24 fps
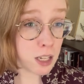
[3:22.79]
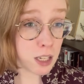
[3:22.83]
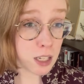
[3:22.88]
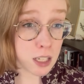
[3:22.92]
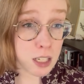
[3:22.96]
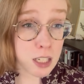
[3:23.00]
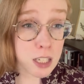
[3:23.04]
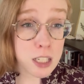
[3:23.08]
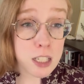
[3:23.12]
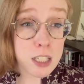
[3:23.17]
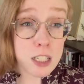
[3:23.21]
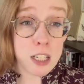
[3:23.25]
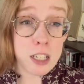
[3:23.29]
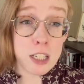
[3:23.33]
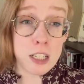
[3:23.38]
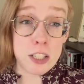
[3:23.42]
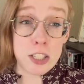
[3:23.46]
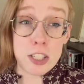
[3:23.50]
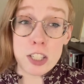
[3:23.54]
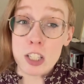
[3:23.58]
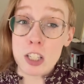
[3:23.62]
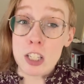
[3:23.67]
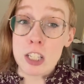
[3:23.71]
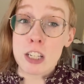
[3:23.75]
Is
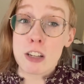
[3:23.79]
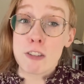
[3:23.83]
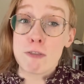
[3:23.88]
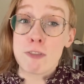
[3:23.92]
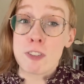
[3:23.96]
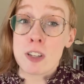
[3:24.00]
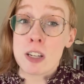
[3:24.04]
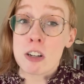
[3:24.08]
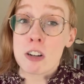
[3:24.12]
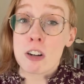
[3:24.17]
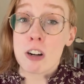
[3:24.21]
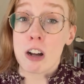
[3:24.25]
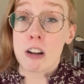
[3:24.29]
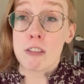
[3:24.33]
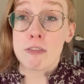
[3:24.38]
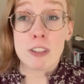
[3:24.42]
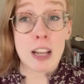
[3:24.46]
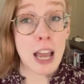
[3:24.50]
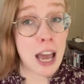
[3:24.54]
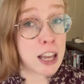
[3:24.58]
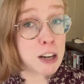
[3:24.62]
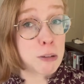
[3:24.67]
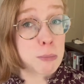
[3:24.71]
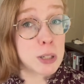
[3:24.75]
instilling a fear of
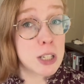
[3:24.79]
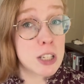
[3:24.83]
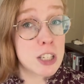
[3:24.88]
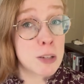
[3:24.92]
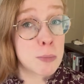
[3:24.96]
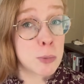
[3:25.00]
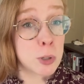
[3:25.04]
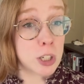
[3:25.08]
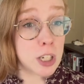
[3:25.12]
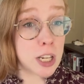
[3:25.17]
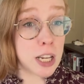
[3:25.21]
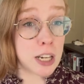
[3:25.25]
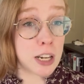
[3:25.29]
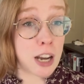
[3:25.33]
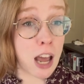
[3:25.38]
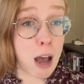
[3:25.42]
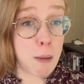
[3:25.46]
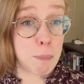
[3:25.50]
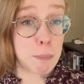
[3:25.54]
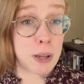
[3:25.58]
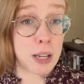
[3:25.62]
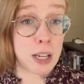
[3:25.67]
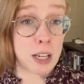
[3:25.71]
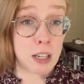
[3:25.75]
cannibalism or
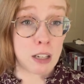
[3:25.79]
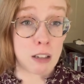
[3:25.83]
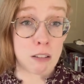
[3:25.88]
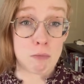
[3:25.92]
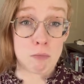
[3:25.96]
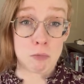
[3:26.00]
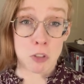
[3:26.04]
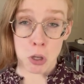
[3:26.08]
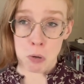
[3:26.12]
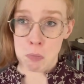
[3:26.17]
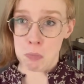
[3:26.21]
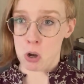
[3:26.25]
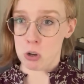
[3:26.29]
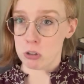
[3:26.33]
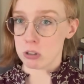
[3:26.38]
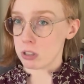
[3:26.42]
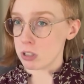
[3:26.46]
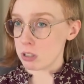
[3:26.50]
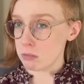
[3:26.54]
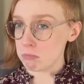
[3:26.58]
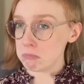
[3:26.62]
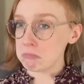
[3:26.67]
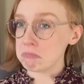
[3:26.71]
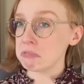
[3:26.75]
kidnapping the
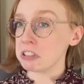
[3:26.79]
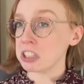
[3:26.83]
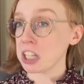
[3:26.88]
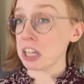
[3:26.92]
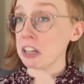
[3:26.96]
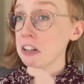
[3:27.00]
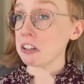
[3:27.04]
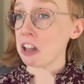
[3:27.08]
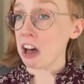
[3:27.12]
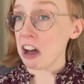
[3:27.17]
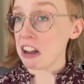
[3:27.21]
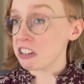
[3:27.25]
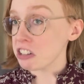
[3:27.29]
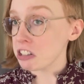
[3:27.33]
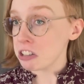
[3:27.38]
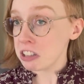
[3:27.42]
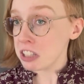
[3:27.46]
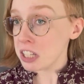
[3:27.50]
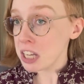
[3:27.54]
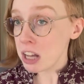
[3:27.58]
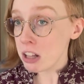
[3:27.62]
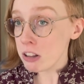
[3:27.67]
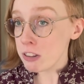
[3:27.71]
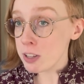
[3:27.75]
most psychologically
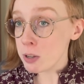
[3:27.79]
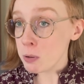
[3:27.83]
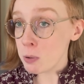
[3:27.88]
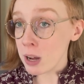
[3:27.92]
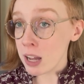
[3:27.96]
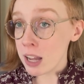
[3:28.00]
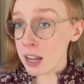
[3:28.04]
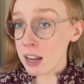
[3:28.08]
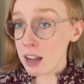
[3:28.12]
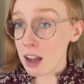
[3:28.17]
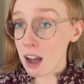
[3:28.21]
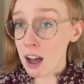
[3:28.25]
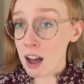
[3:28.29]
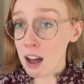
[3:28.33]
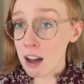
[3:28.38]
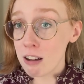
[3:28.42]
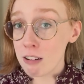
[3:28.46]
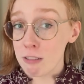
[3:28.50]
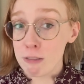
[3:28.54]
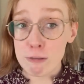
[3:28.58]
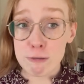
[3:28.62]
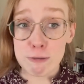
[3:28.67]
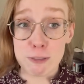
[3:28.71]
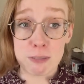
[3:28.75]
healthy way
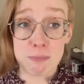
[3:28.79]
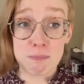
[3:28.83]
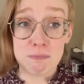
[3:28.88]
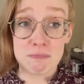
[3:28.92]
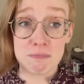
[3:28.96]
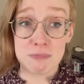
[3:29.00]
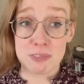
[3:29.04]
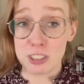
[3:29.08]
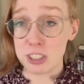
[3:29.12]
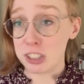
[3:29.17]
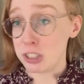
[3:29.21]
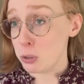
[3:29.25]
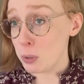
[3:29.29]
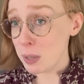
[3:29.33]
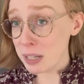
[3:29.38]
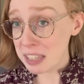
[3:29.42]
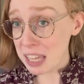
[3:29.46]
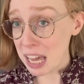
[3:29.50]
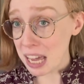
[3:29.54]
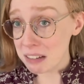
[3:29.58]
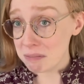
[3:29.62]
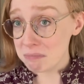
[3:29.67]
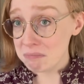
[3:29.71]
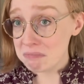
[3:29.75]
of doing
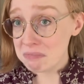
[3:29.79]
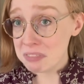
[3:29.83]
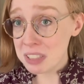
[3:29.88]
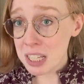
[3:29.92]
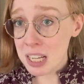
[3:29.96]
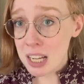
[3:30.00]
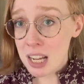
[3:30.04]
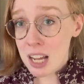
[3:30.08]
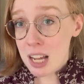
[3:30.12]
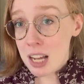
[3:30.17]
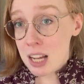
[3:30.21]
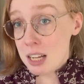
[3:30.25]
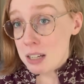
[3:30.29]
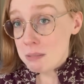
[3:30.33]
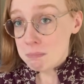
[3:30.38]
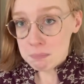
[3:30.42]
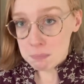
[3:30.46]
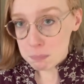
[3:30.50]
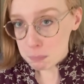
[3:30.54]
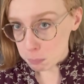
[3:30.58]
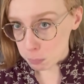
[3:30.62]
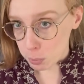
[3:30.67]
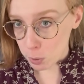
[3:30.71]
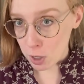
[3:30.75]
that?
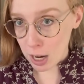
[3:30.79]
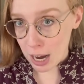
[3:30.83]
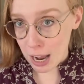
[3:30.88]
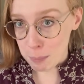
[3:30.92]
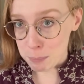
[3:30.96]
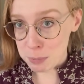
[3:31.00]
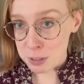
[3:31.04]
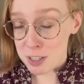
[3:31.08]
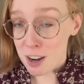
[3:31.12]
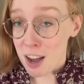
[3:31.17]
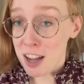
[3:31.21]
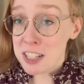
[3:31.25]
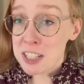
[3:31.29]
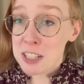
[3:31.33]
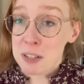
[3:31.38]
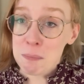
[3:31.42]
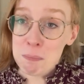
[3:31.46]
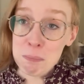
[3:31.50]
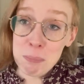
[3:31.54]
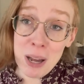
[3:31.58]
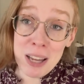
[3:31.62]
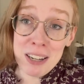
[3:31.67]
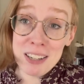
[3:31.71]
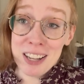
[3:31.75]
Perhaps not,
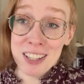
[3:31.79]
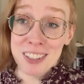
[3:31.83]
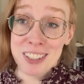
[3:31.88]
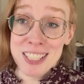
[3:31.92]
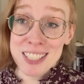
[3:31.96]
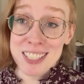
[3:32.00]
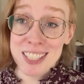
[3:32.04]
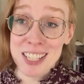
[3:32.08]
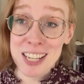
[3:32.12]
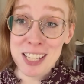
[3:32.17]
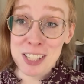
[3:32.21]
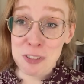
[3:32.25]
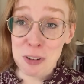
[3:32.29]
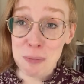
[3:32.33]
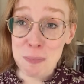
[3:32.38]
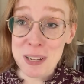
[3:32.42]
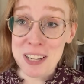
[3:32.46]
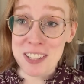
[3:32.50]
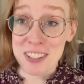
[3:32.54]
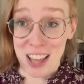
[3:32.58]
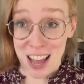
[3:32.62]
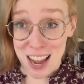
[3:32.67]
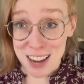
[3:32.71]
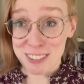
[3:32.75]
but at least the kids will be
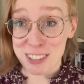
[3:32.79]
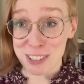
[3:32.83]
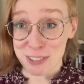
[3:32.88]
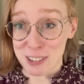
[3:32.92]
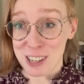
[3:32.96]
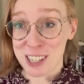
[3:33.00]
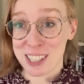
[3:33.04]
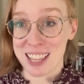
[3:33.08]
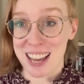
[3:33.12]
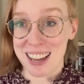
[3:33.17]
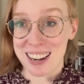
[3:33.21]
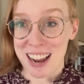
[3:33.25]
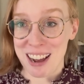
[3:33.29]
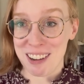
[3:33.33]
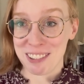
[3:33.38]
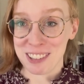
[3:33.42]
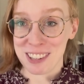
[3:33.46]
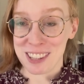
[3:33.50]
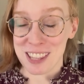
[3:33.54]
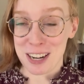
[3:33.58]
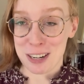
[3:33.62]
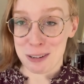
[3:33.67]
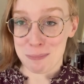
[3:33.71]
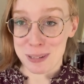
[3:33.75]
alive to work that out in
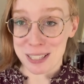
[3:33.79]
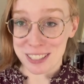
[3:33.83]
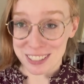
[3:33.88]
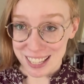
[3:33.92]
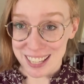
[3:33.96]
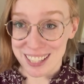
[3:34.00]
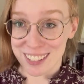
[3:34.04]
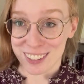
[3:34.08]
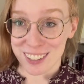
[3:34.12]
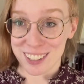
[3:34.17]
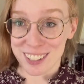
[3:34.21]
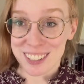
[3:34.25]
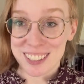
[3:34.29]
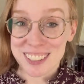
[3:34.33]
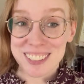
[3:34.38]
therapy later.